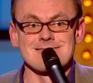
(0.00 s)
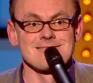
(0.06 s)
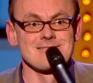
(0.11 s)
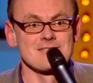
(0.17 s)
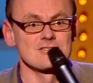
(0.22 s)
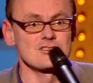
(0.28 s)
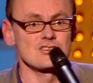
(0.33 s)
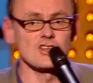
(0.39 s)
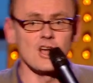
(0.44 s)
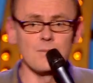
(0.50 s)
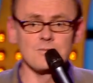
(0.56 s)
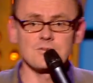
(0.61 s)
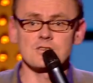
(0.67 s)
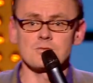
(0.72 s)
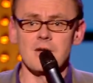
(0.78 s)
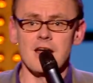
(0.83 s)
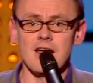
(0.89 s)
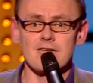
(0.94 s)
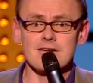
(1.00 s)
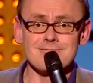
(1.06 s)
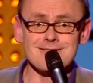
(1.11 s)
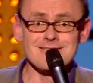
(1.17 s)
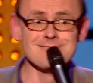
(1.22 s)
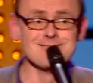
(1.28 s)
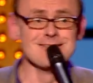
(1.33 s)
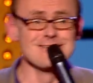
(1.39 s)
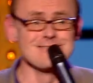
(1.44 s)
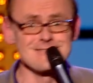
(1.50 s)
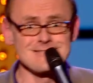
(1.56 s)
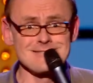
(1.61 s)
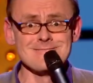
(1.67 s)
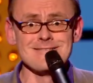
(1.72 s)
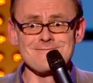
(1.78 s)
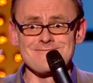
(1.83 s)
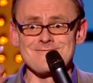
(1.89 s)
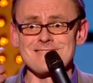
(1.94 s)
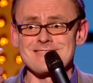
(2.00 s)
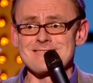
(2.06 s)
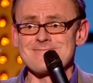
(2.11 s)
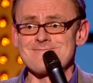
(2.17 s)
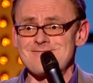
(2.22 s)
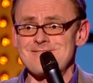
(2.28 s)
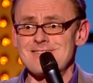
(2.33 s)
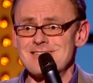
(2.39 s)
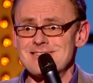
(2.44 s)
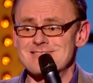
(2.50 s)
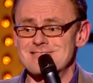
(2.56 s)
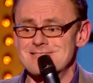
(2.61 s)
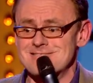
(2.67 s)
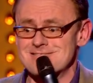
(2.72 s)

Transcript: Stop swearing. What do you mean? Look at my fucking